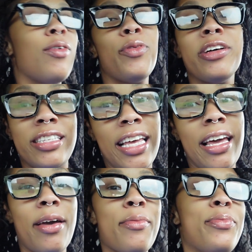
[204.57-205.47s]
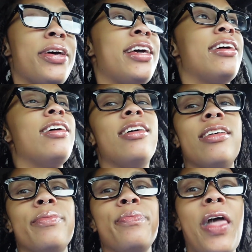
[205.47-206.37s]
We'll see but
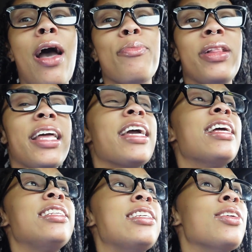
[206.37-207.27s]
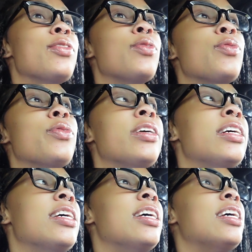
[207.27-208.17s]
um, I plan to
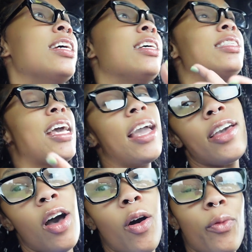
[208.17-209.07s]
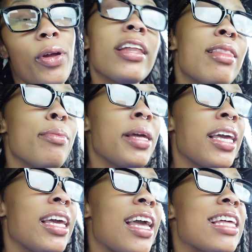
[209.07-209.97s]
take y'all with
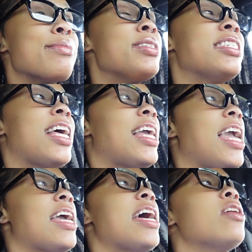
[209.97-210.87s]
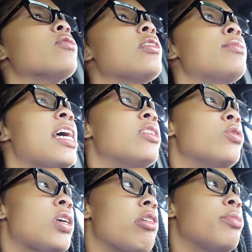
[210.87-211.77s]
me as much as I can. I know some
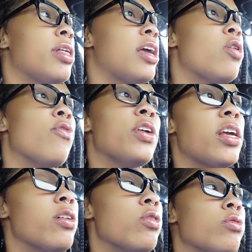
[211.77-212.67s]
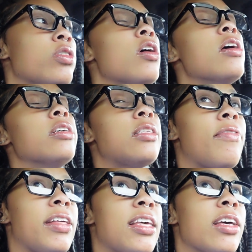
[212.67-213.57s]
tattoo shops be like no videos,
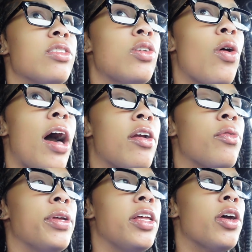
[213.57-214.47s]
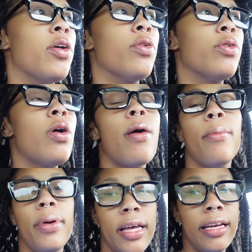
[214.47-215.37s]
stuff like that, so I don't really know.
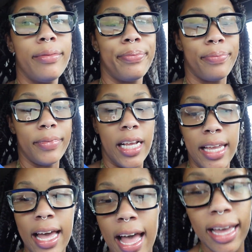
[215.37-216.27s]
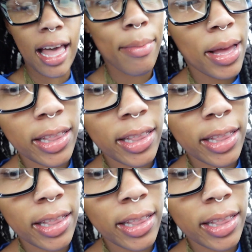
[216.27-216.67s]
But yeah, I got my